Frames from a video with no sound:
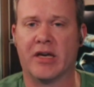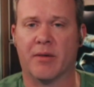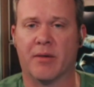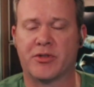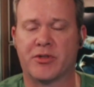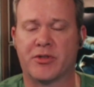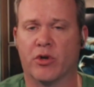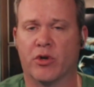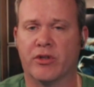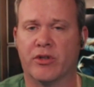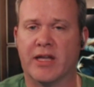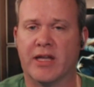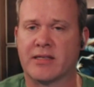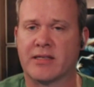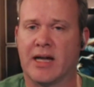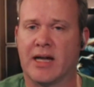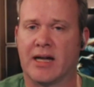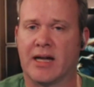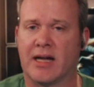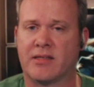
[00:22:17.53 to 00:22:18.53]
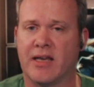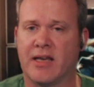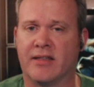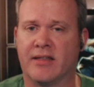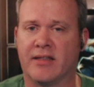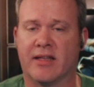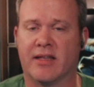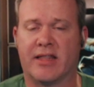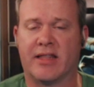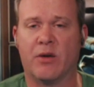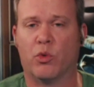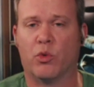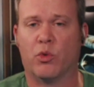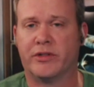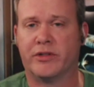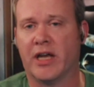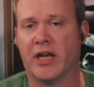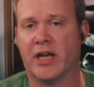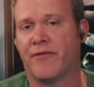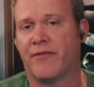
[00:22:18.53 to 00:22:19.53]
So that's not saying that they will
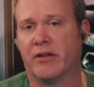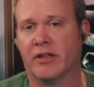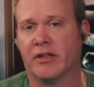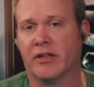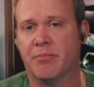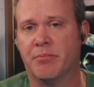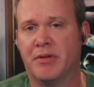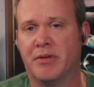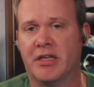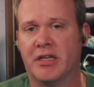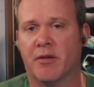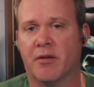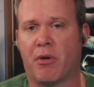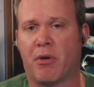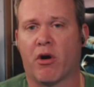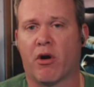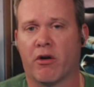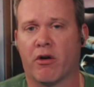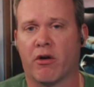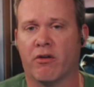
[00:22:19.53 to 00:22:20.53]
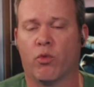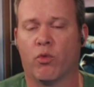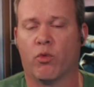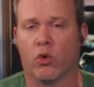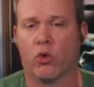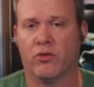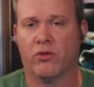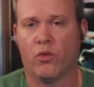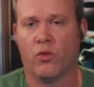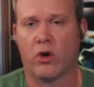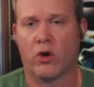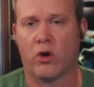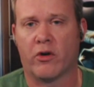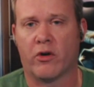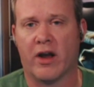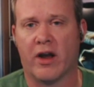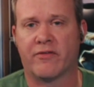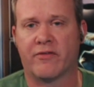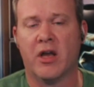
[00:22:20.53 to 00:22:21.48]
definitely be a part of World of Warcraft,